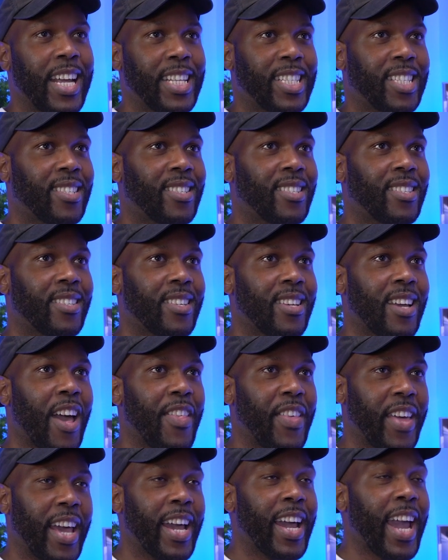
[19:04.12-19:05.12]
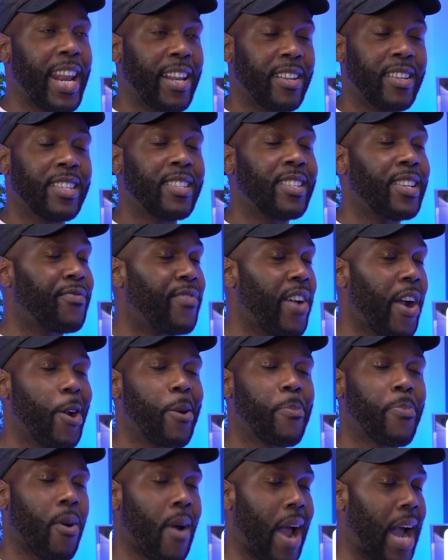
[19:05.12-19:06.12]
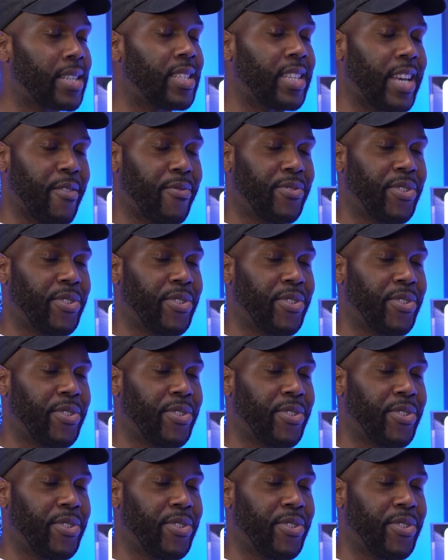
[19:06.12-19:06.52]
I think again, very proactive.